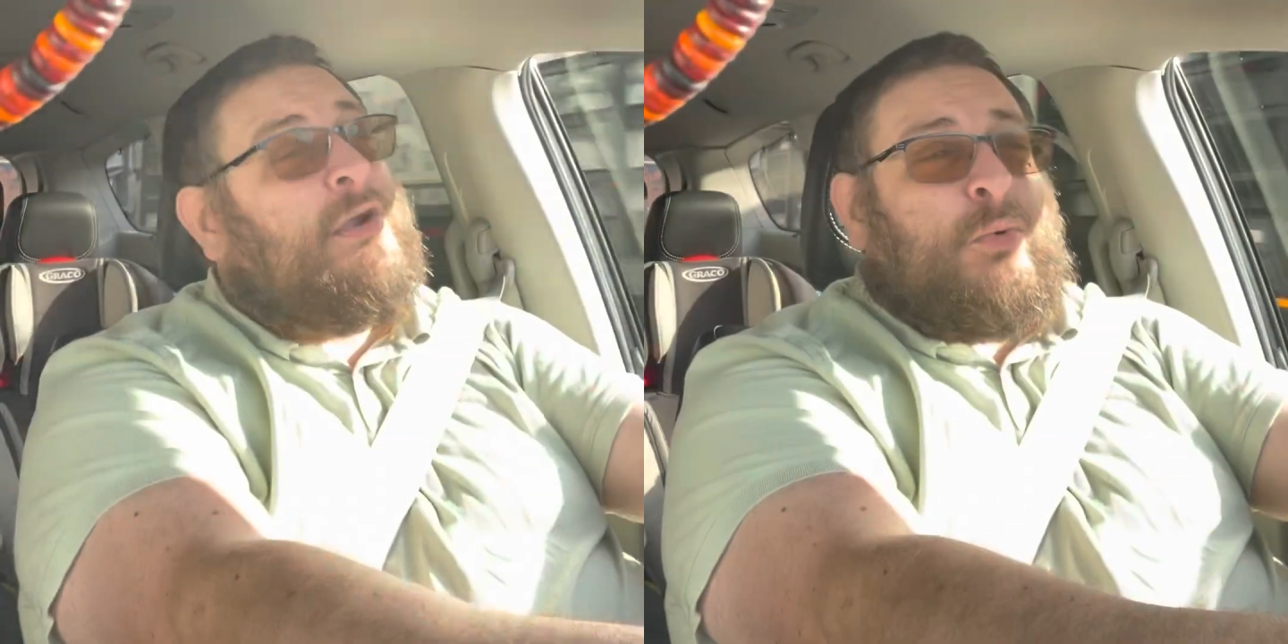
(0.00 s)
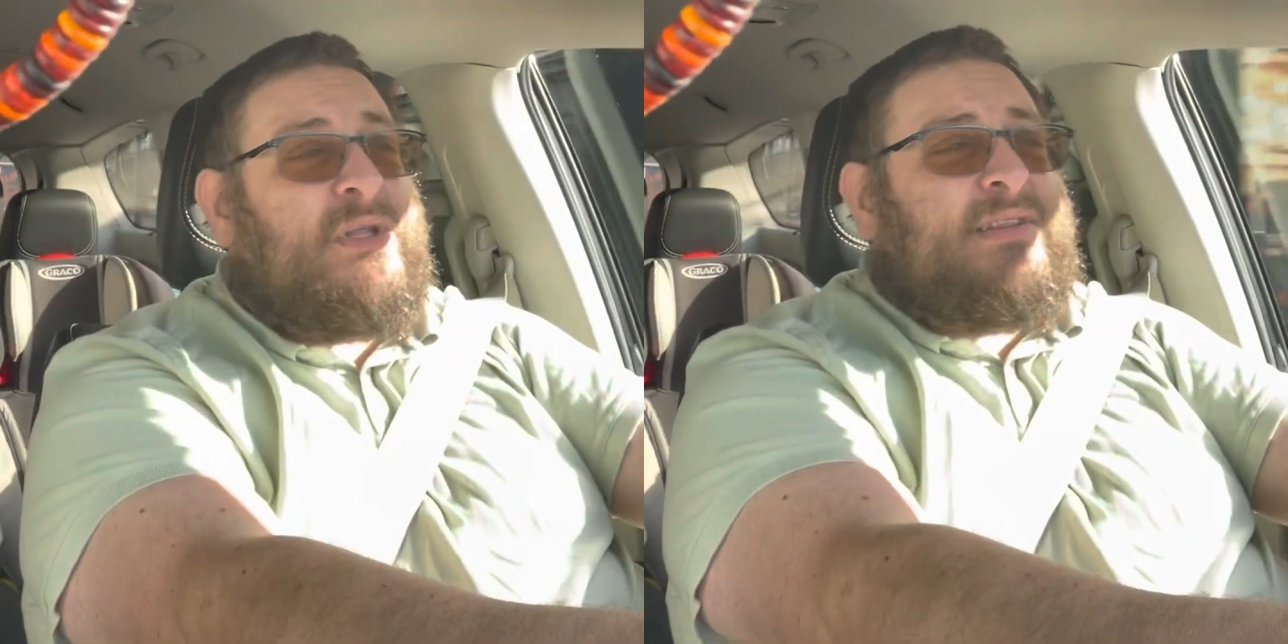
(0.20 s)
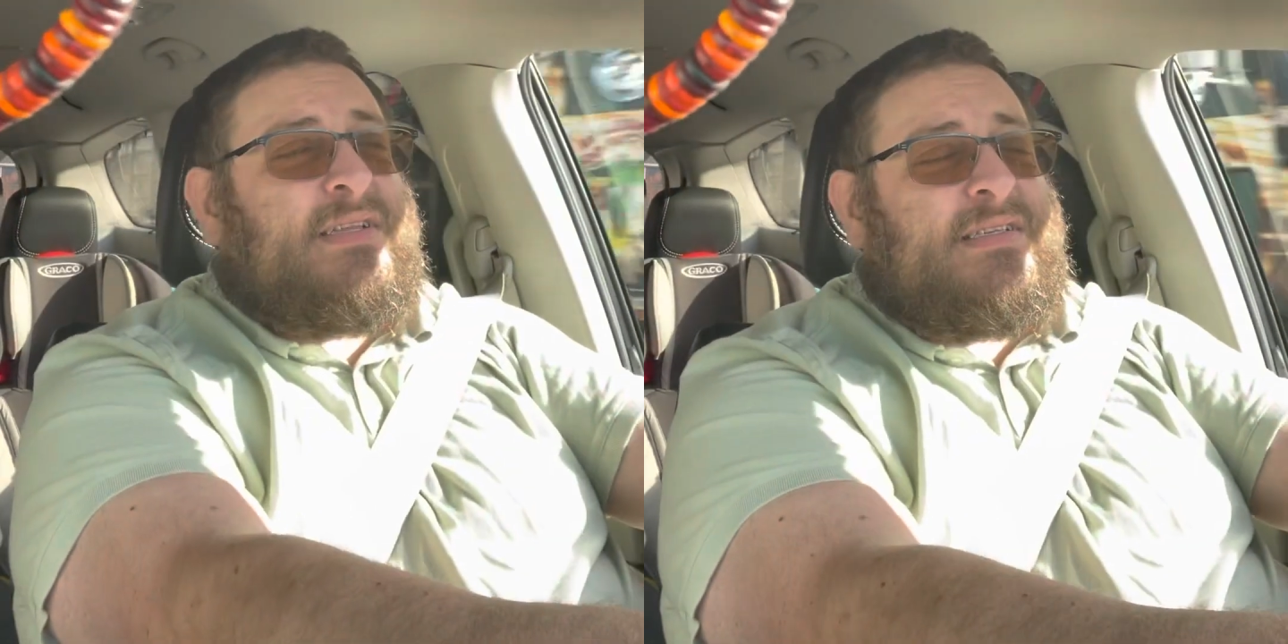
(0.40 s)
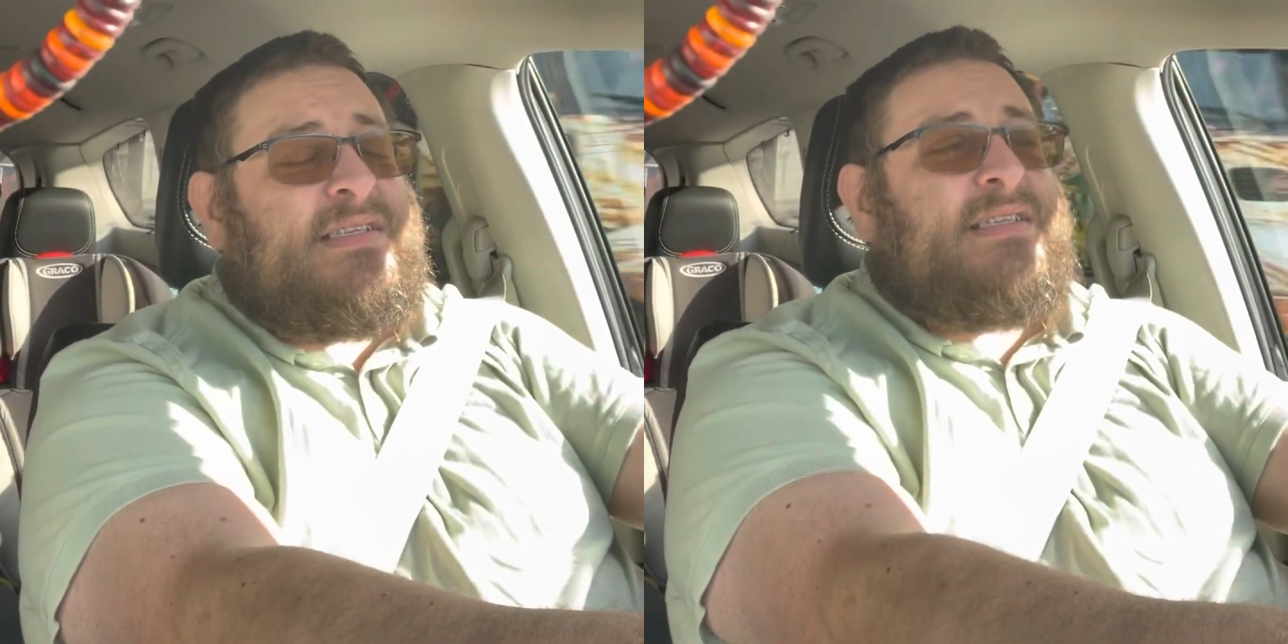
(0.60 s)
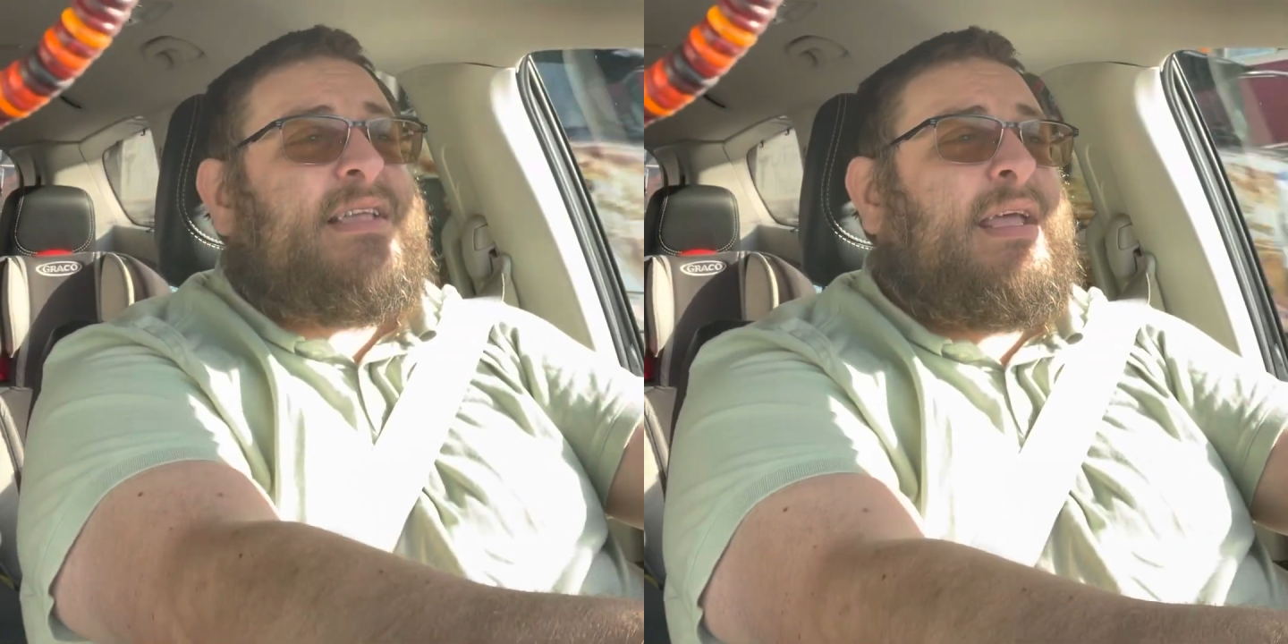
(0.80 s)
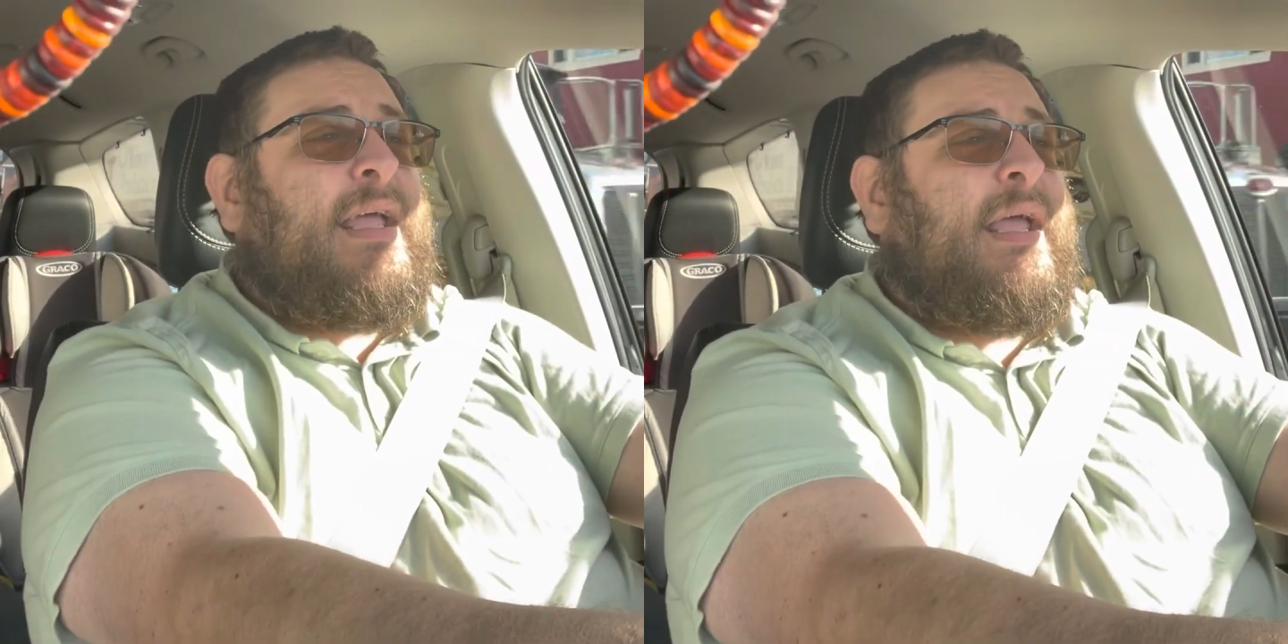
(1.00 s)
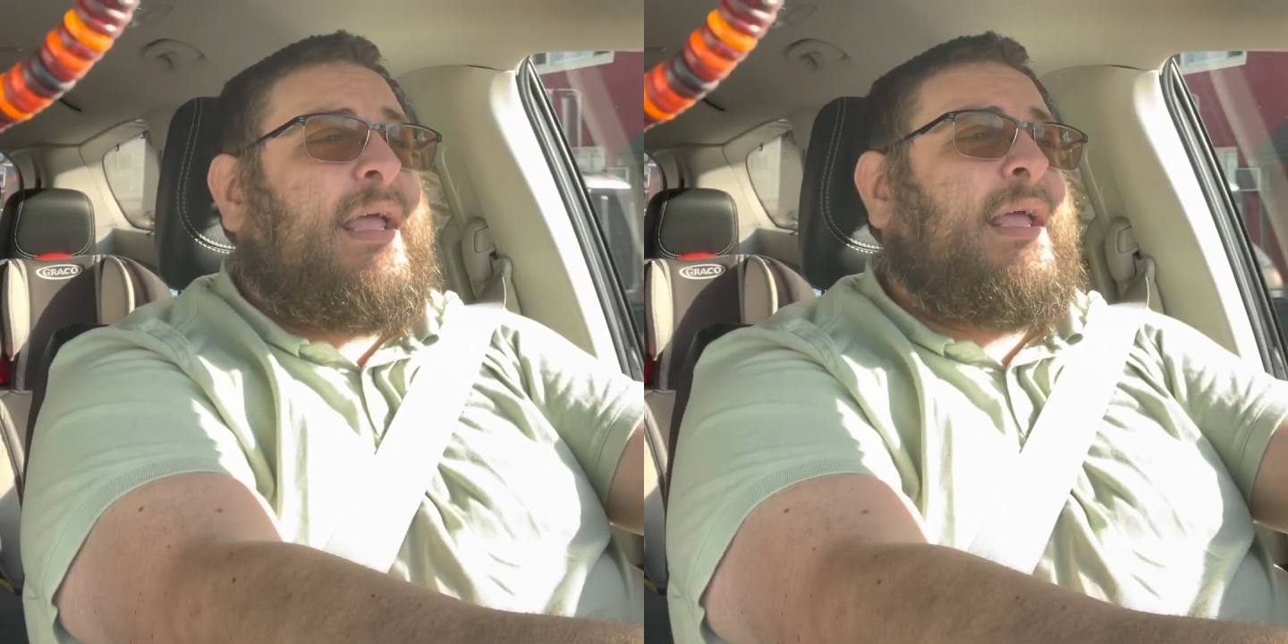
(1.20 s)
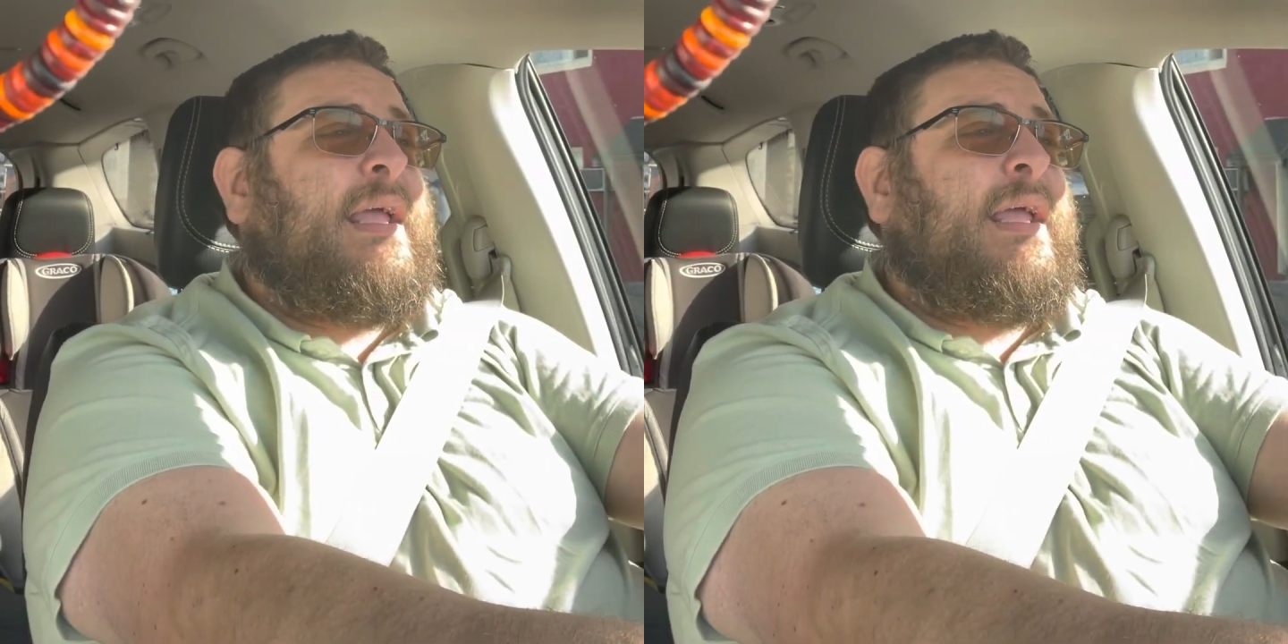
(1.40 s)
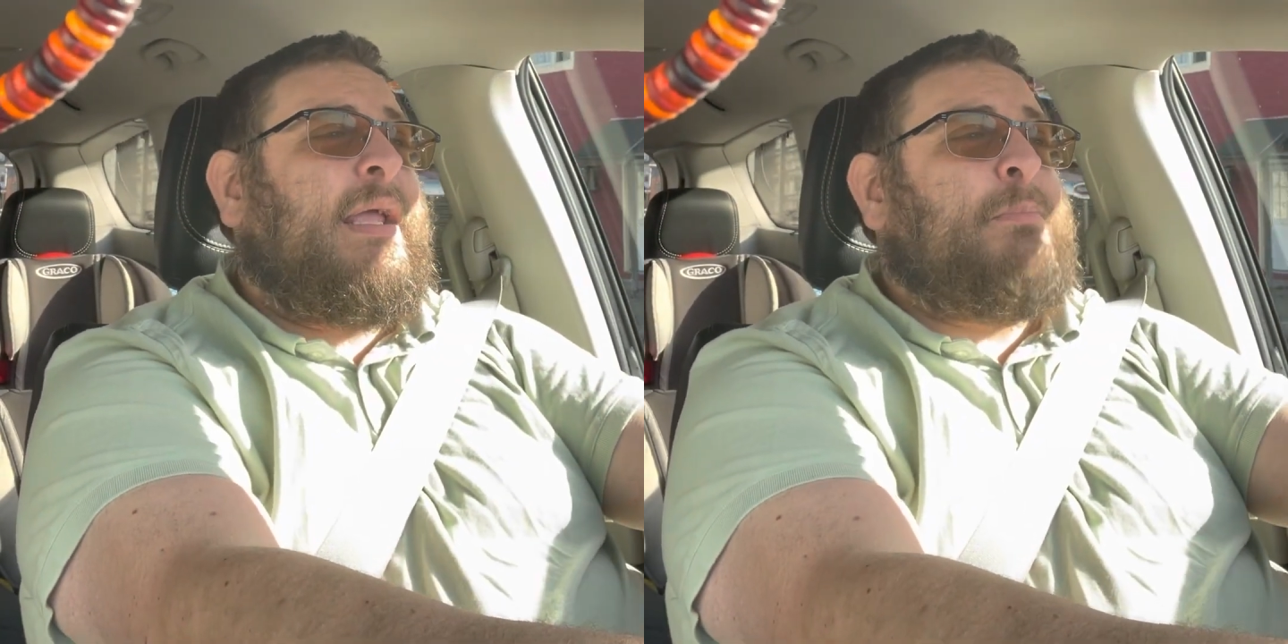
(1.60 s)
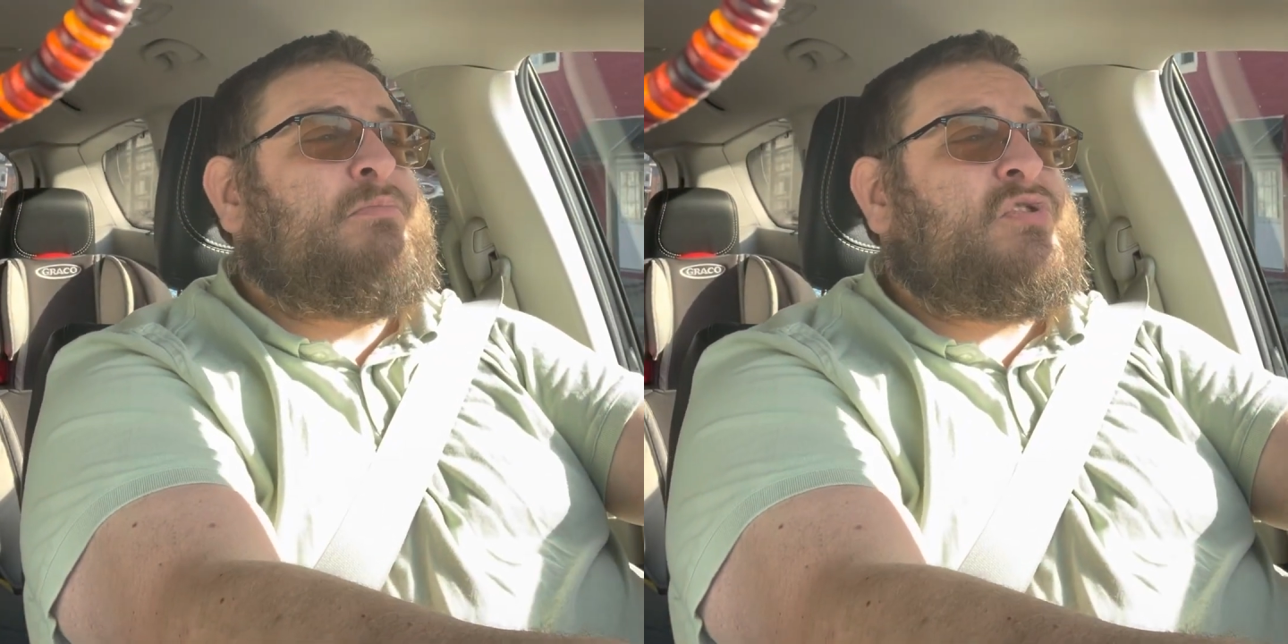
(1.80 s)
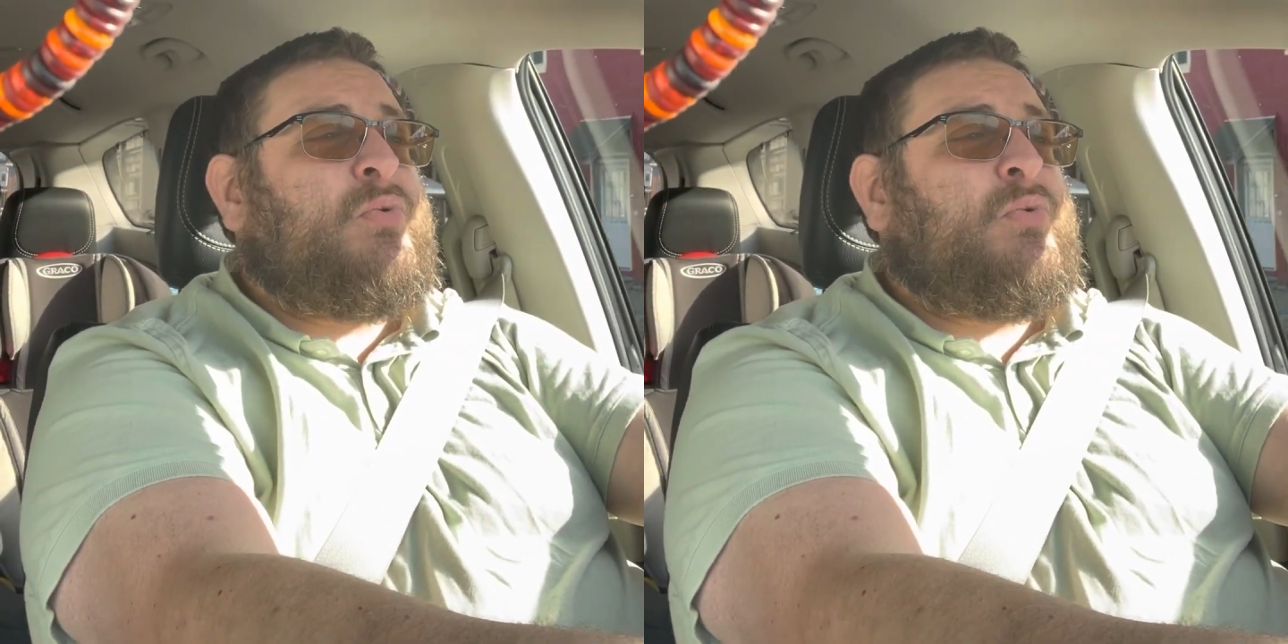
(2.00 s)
with the same